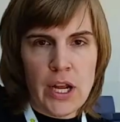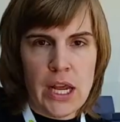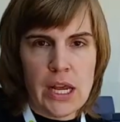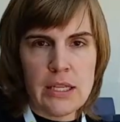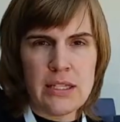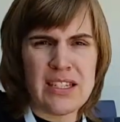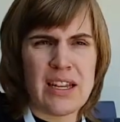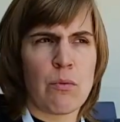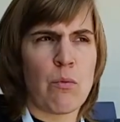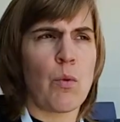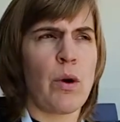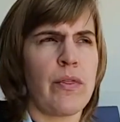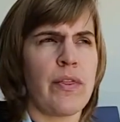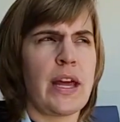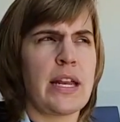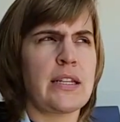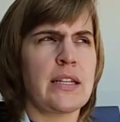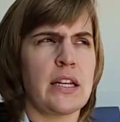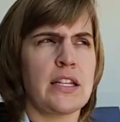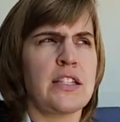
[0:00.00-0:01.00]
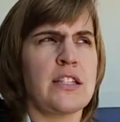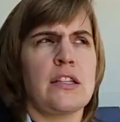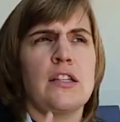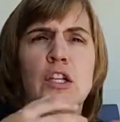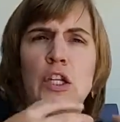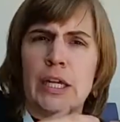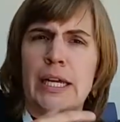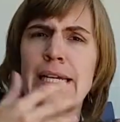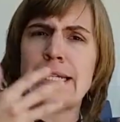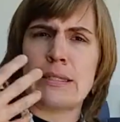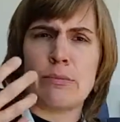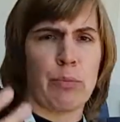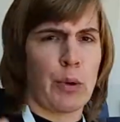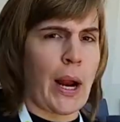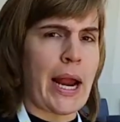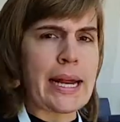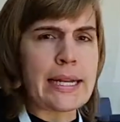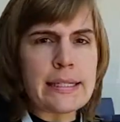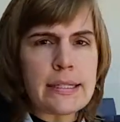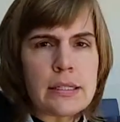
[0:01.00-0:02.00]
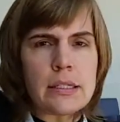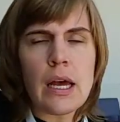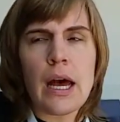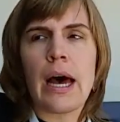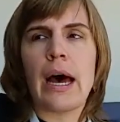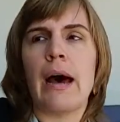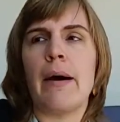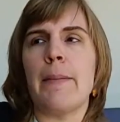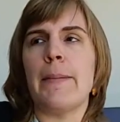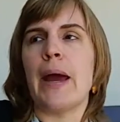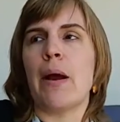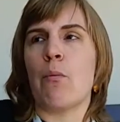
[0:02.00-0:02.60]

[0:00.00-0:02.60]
kids and what that does to little kids' brains um,